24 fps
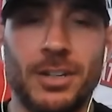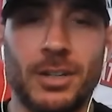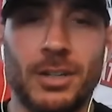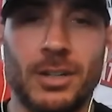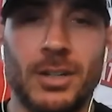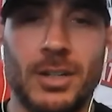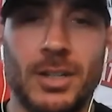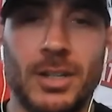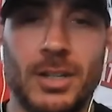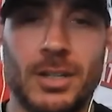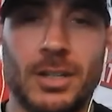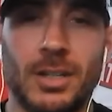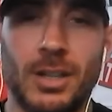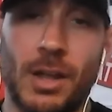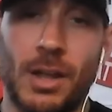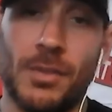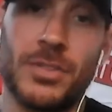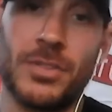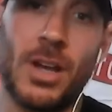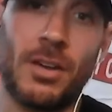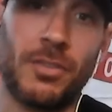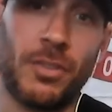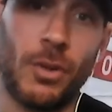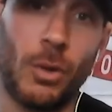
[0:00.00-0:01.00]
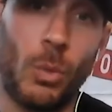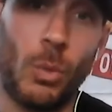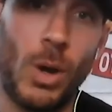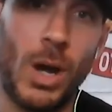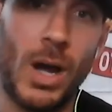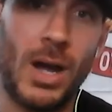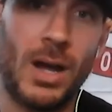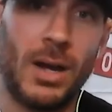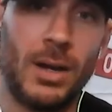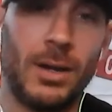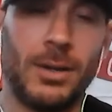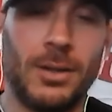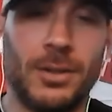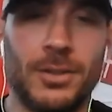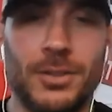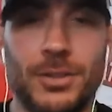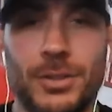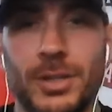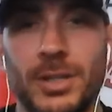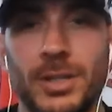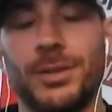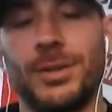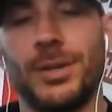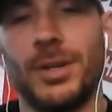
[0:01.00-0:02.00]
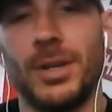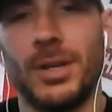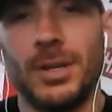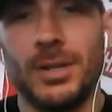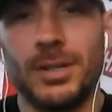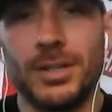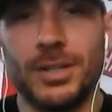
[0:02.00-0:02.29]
your gloves off for a while, you can